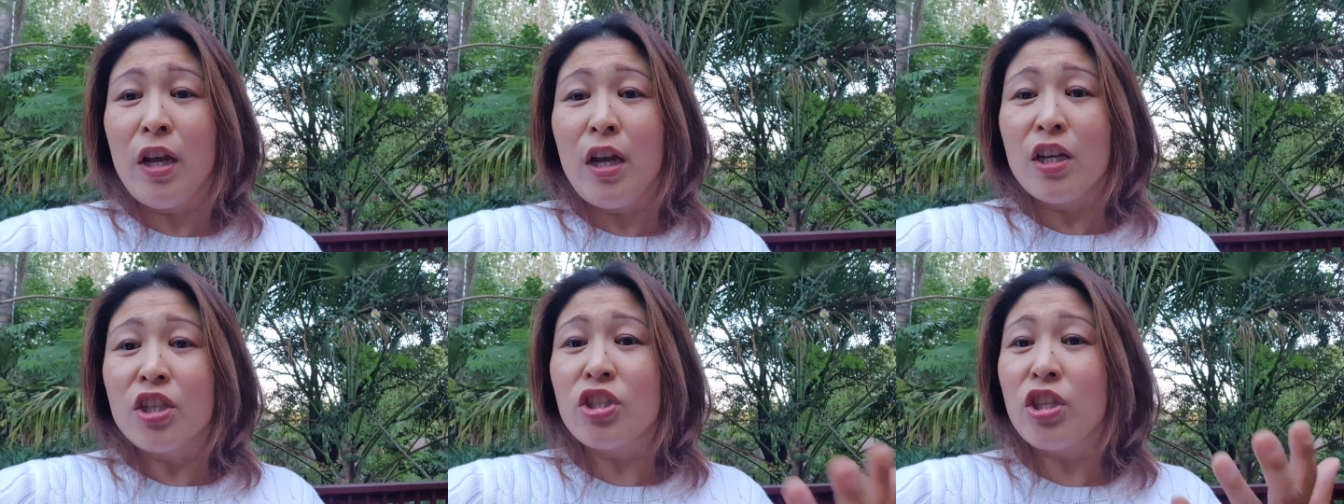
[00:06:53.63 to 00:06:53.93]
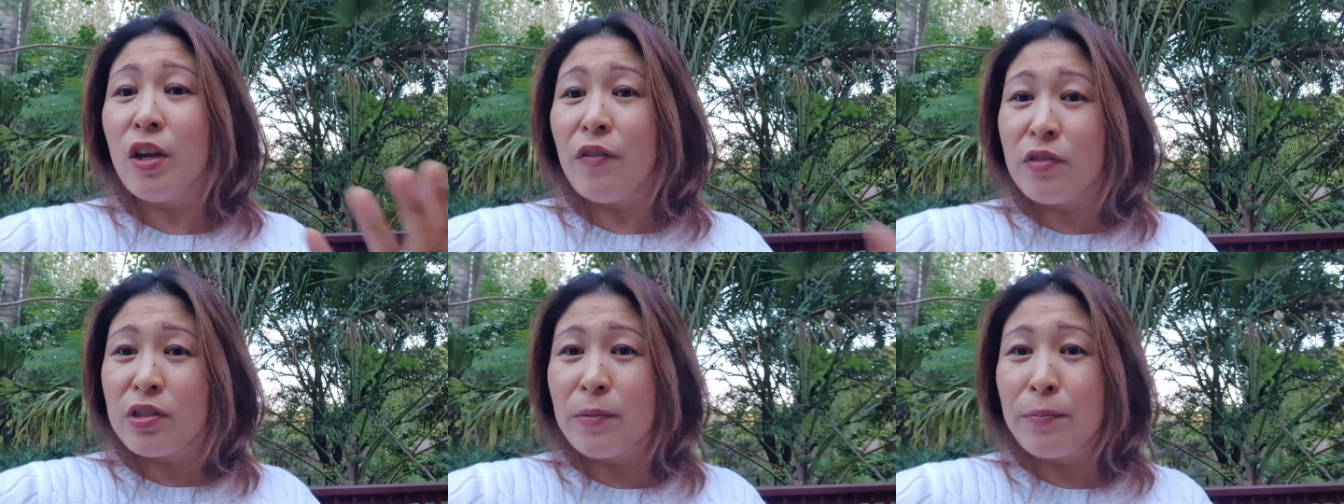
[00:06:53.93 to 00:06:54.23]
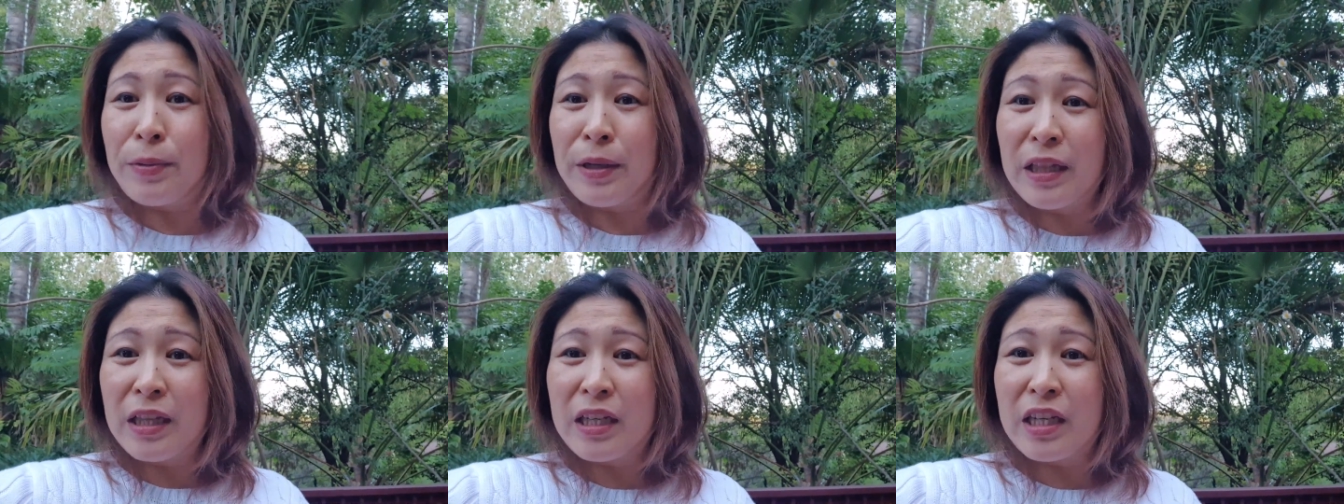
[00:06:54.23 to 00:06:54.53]

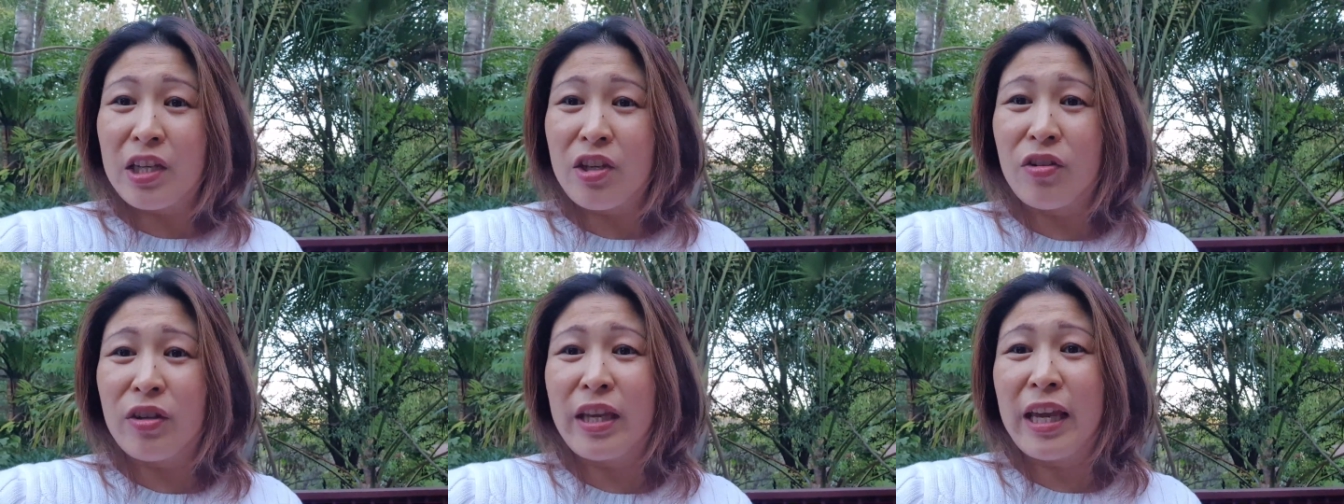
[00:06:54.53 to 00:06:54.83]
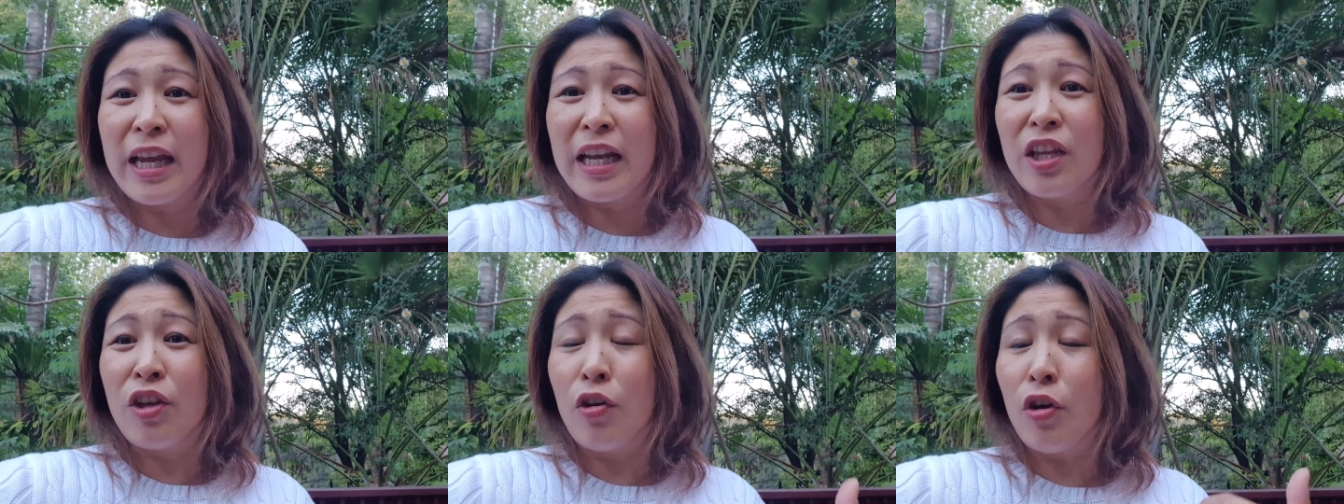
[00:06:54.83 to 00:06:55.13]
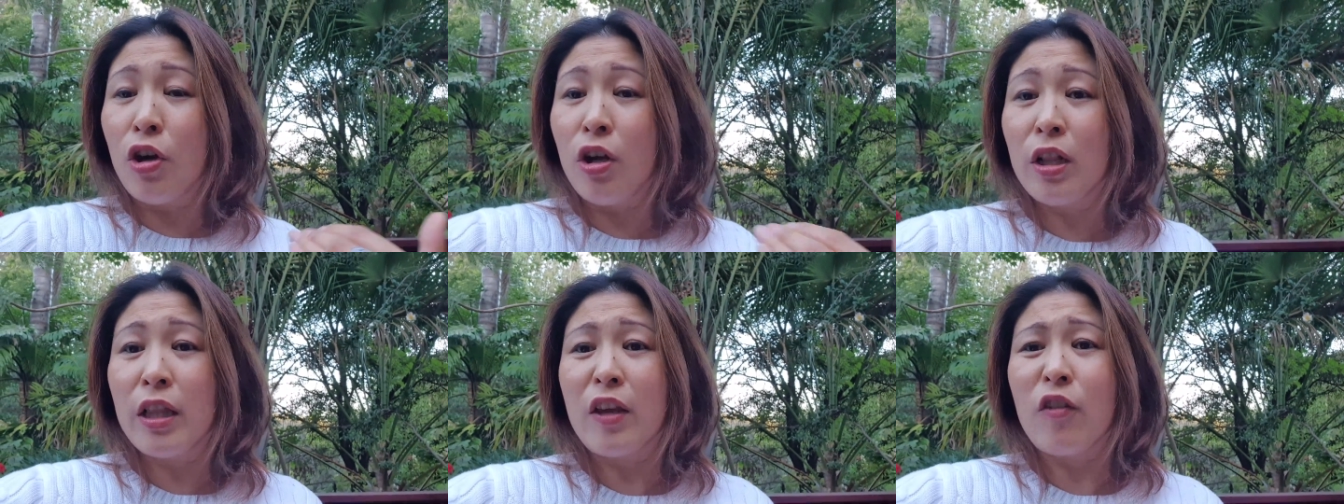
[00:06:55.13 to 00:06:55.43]
serviceability you're getting your
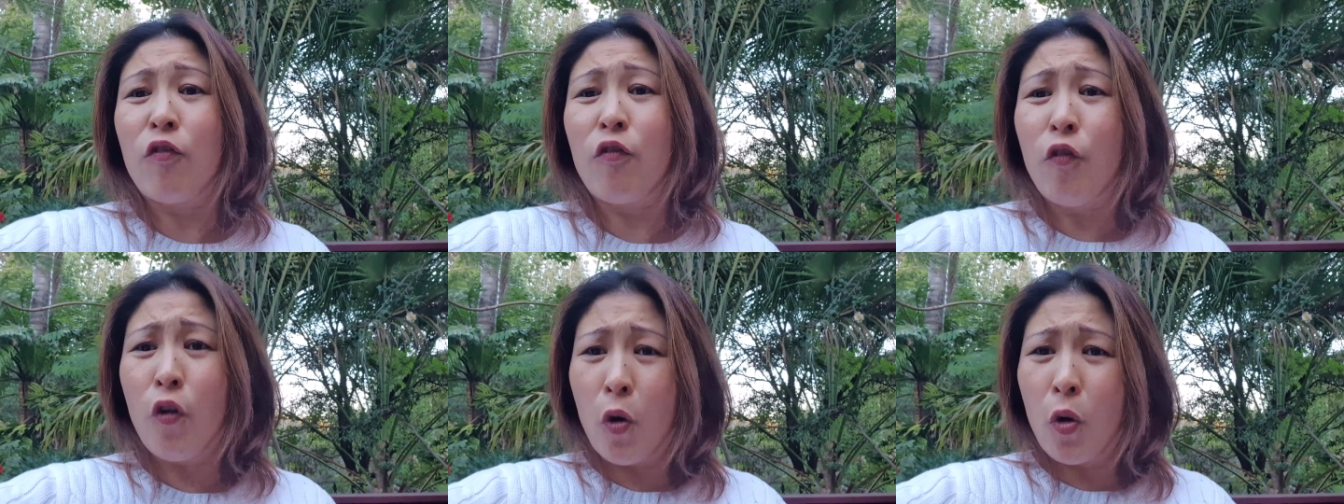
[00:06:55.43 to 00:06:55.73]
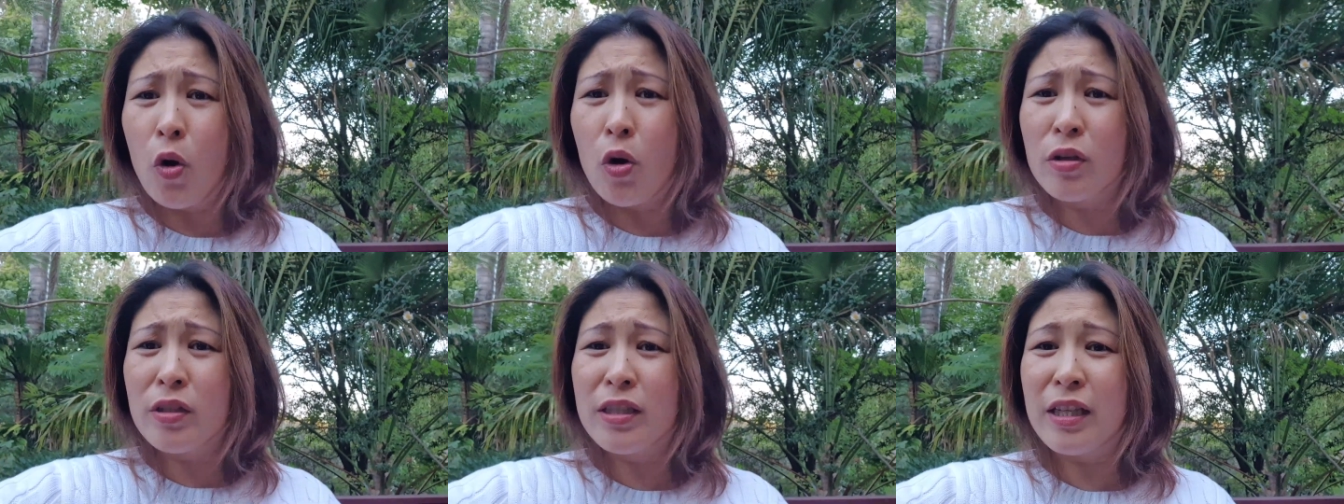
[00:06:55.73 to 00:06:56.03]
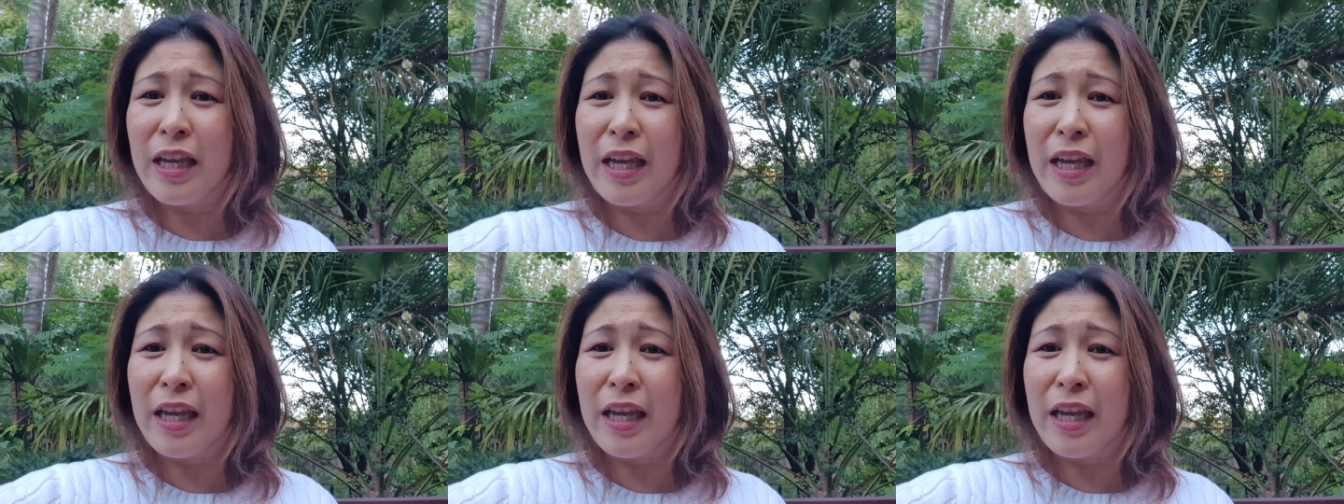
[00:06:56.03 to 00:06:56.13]
early fours